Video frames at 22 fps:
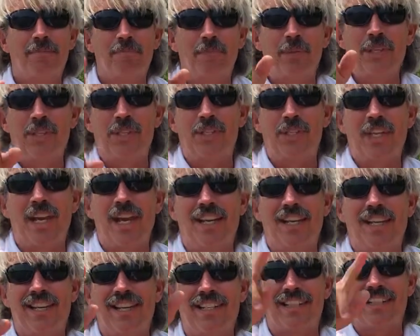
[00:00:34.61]
Appreciate
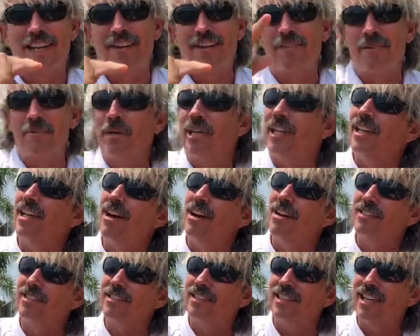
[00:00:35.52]
it. And to everybody
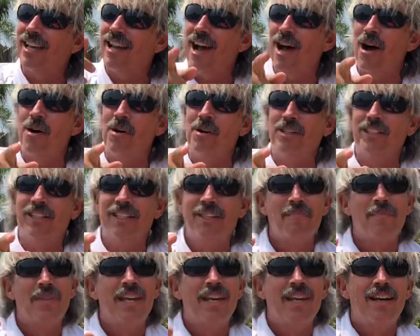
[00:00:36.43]
else that howled.
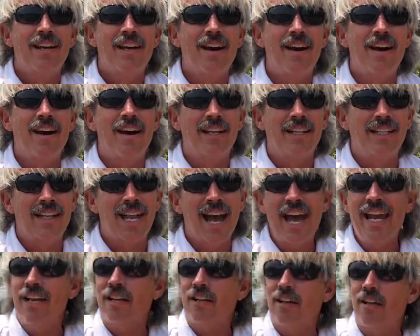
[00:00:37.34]
Uh,
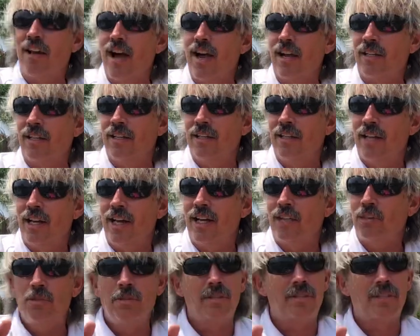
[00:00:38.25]
9 o'clock
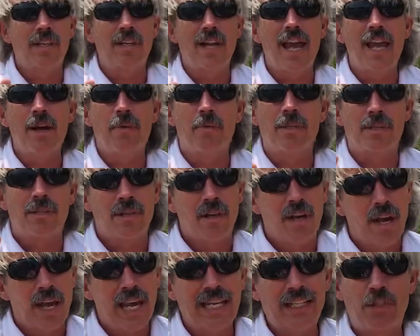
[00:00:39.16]
on Tuesday night was
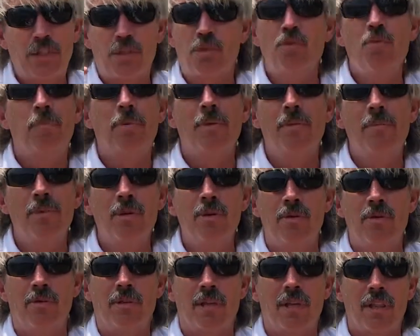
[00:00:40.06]
a super
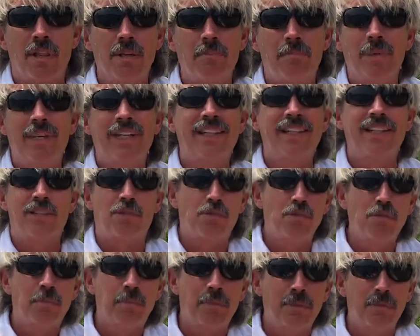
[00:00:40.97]
moon, the biggest
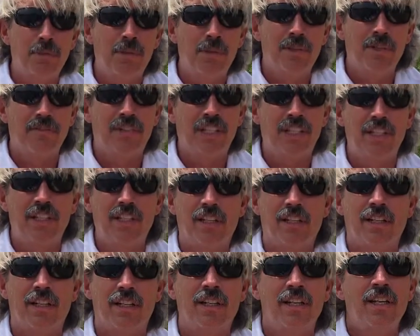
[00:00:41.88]
super moon of the
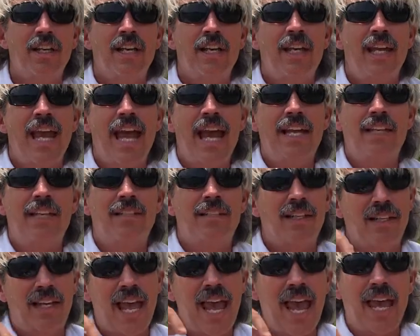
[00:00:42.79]
year. And
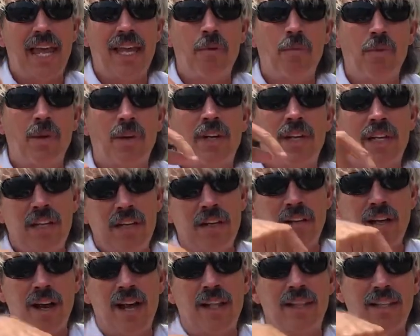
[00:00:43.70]
today we're
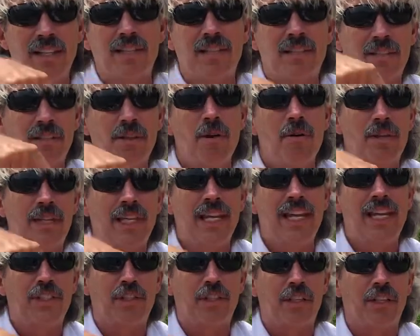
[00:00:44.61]
here on this
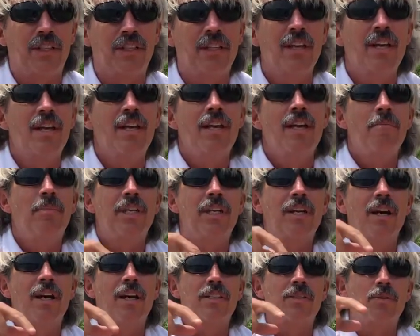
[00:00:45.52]
location
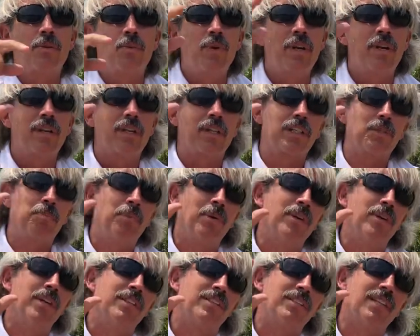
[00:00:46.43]
because we're
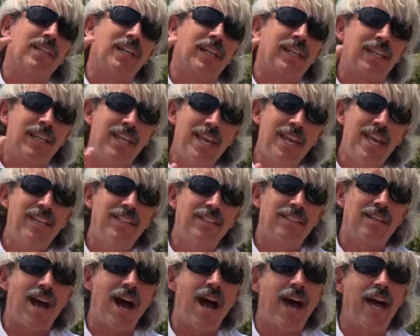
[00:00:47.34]
experiencing a king
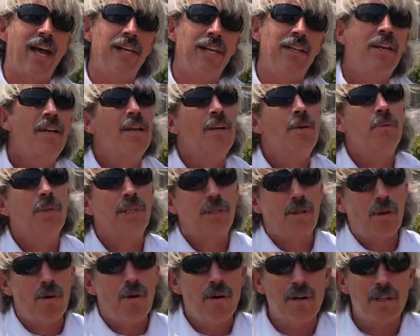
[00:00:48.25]
tide,
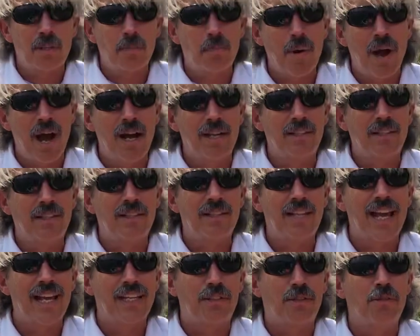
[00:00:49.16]
which corresponds to
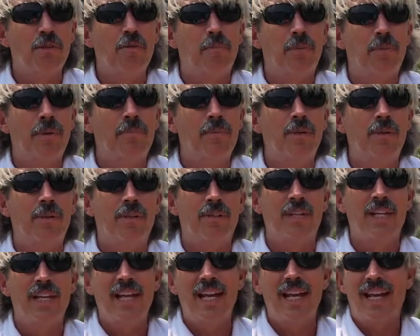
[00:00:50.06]
that super moon.
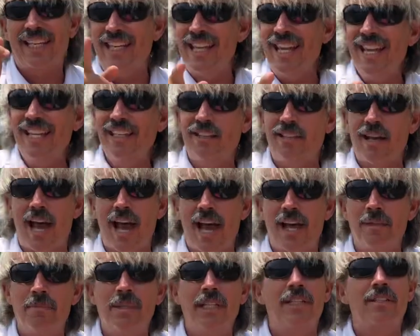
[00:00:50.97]
A king
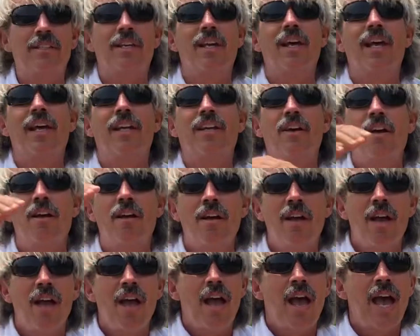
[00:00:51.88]
tide means an
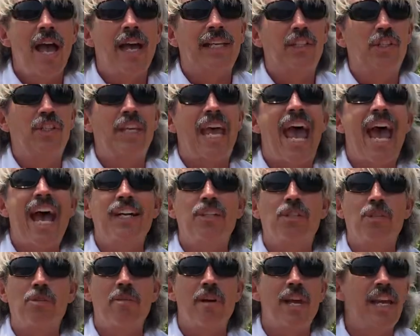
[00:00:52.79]

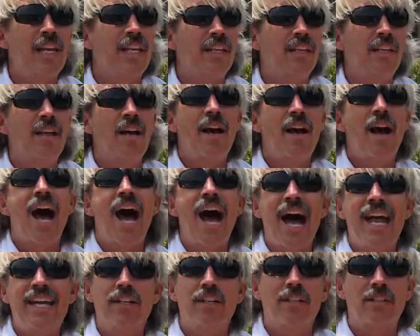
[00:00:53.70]
exaggerated
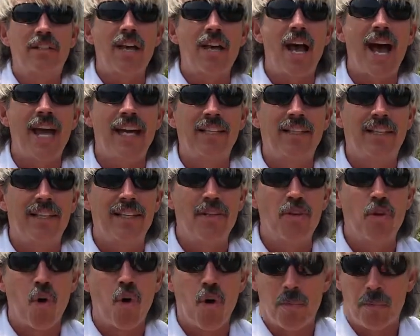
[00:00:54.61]
higher tide
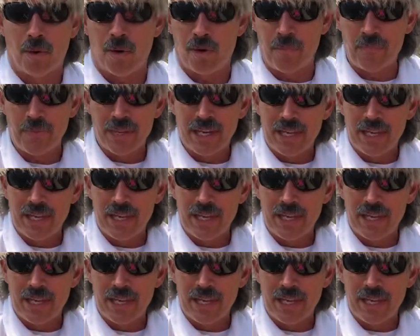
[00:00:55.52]
than normal.